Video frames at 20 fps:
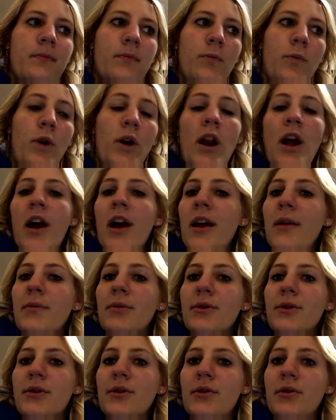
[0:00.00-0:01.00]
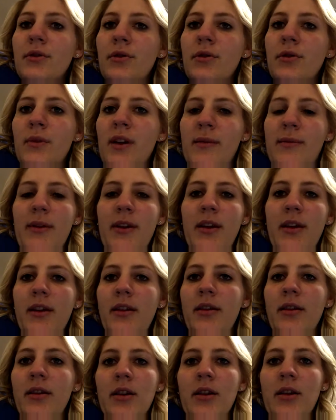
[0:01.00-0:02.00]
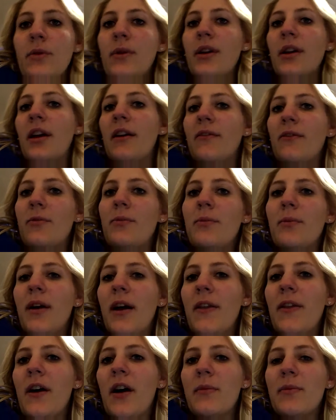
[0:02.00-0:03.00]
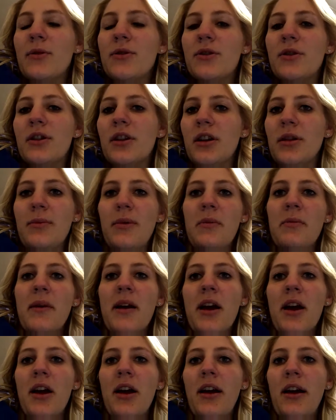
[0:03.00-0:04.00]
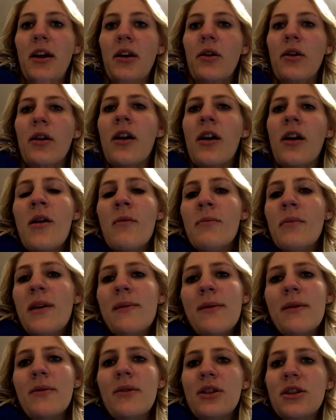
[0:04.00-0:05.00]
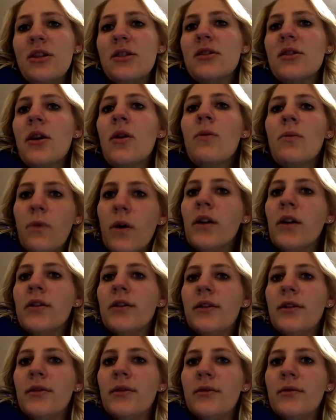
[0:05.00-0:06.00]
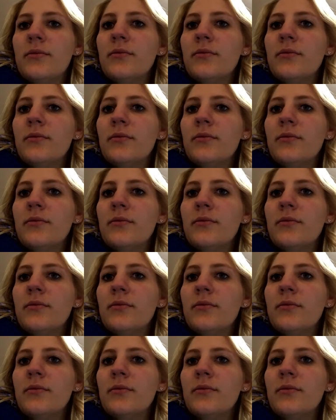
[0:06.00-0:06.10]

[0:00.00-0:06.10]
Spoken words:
we're not able to, maybe we haven't had the opportunity to be married, or maybe we just don't want to,